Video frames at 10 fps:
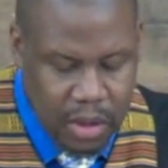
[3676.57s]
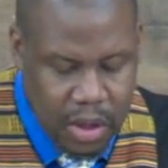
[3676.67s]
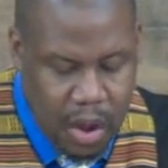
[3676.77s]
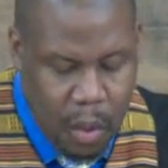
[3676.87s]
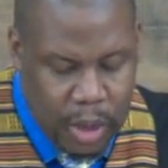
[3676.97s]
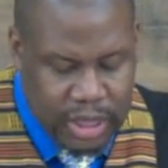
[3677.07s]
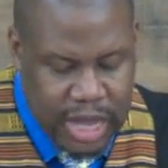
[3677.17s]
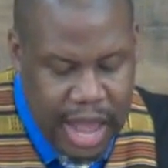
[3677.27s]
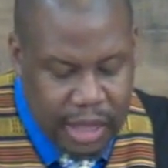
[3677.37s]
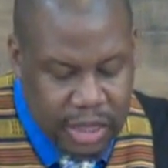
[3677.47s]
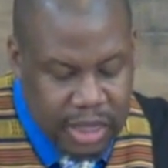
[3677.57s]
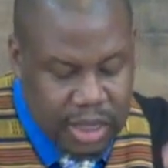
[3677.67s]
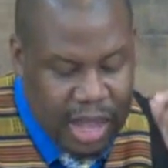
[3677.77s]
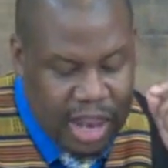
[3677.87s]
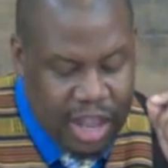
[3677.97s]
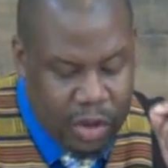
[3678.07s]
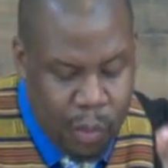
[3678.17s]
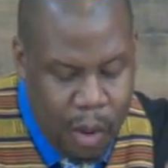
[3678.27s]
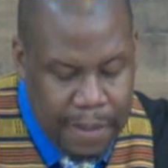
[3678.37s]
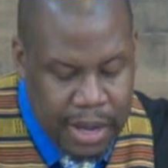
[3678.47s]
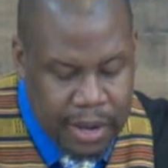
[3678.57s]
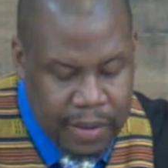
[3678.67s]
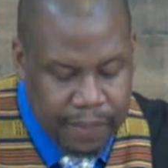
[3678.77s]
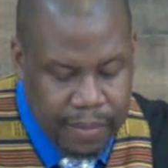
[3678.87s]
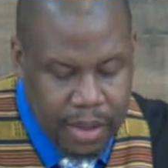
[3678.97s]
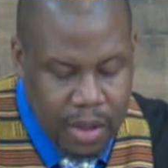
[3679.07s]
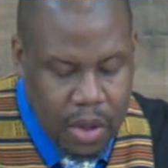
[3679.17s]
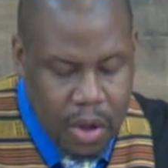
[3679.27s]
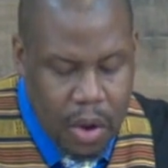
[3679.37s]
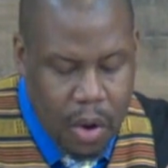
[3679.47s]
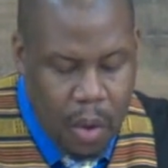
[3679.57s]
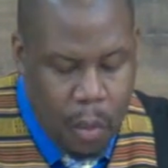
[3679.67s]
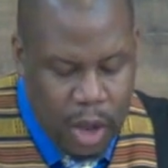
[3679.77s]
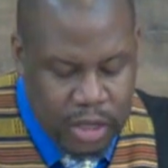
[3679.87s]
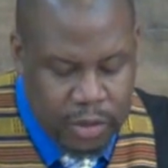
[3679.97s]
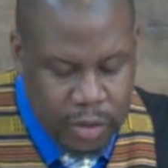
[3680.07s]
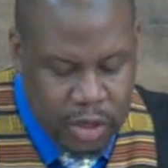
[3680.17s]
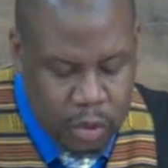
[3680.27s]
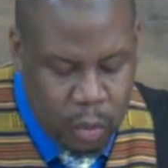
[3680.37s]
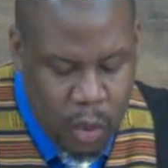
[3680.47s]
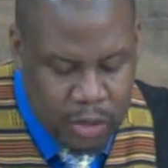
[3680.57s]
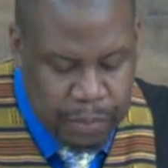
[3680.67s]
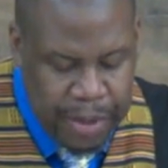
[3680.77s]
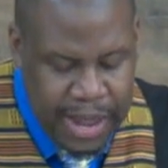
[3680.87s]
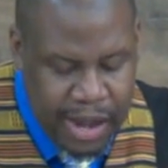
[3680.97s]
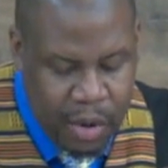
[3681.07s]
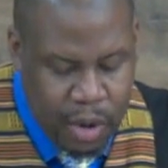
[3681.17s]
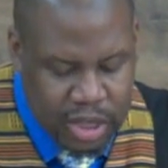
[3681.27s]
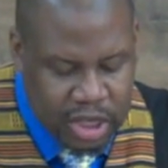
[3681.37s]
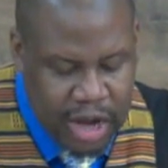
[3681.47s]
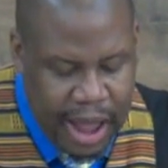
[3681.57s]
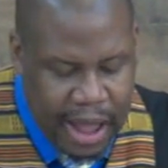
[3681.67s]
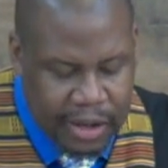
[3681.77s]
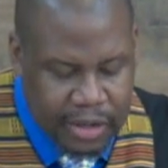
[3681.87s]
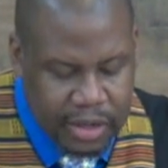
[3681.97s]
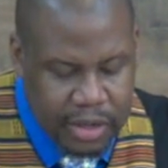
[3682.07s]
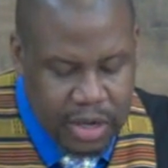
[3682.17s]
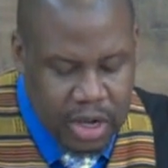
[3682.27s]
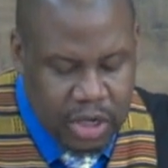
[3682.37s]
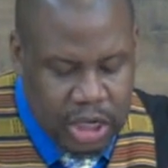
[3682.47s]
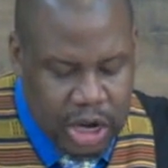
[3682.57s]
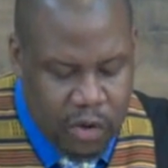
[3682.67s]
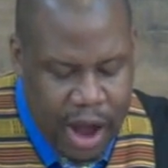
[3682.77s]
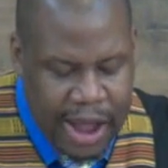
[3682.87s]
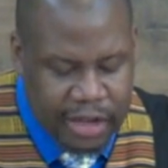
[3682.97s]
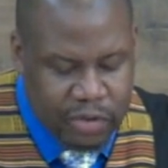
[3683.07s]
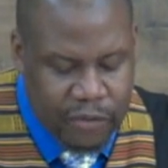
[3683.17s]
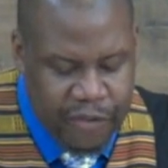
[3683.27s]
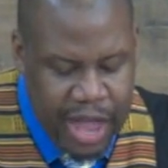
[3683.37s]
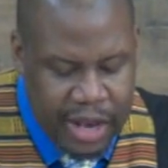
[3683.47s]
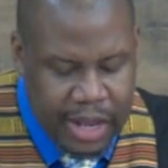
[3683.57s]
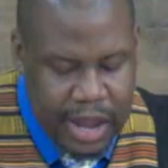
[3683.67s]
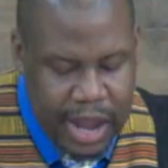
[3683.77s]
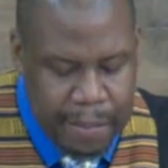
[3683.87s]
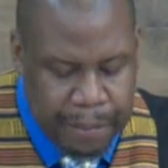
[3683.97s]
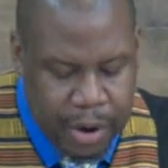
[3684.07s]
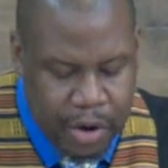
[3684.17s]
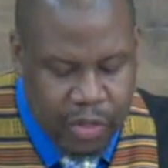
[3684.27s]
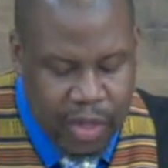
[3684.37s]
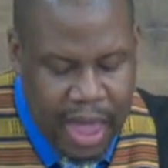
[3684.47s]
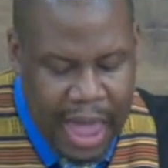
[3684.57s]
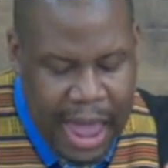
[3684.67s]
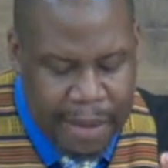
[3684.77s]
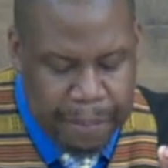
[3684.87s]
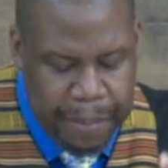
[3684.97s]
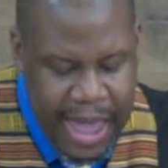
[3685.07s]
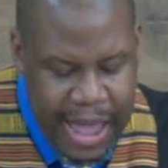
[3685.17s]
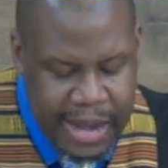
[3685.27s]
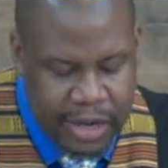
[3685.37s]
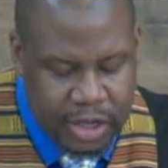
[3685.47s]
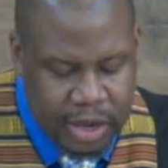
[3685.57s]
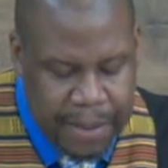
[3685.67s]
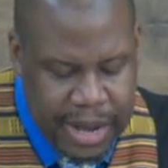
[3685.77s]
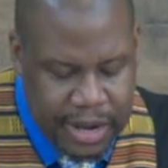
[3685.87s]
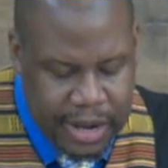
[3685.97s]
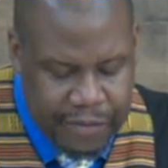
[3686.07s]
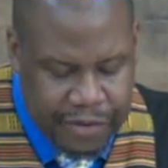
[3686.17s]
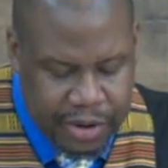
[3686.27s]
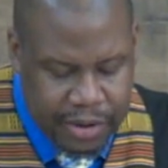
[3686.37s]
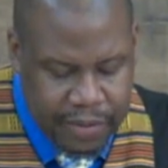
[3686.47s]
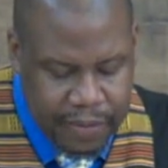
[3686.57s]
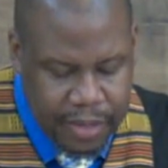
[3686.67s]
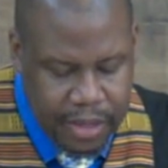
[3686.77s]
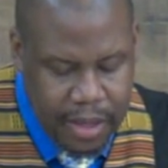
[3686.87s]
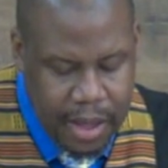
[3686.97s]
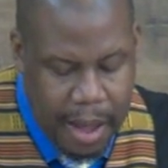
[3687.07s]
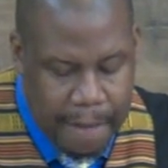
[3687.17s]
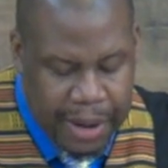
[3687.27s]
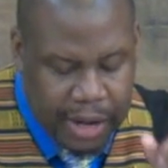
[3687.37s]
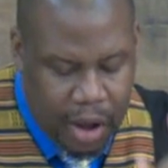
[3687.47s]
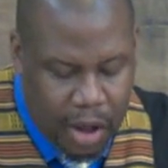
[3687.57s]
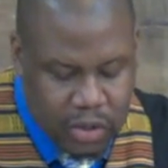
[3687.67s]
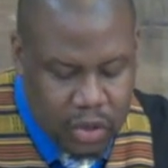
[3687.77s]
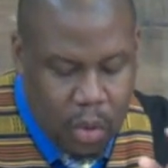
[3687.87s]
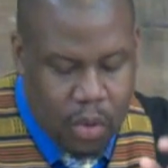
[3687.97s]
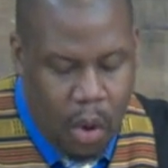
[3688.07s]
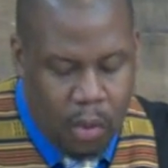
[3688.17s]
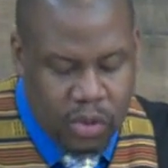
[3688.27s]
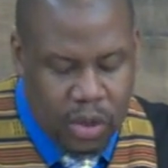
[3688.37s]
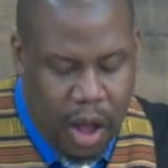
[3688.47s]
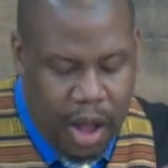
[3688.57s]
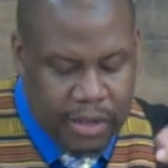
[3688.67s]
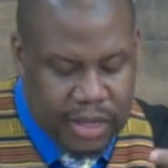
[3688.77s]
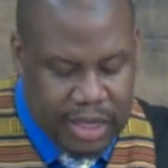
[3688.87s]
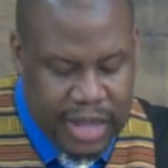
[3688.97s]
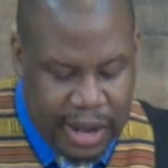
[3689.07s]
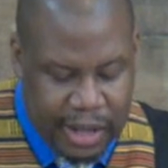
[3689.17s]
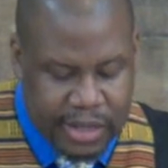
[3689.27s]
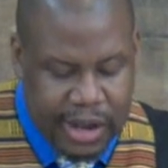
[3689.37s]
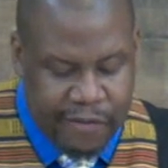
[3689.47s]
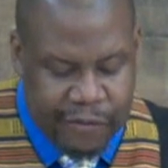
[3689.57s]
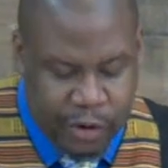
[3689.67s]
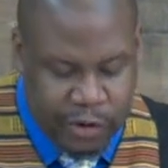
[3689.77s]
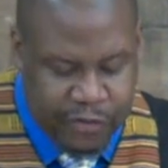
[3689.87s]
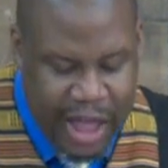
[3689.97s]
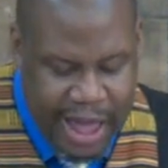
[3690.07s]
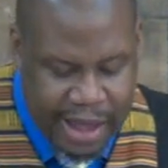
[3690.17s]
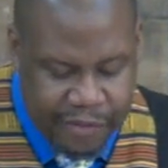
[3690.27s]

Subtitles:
which tells us that this woman was being with child. She cried, travailing in birth, and pain to be delivered. But it also goes on to tell us in verse 5.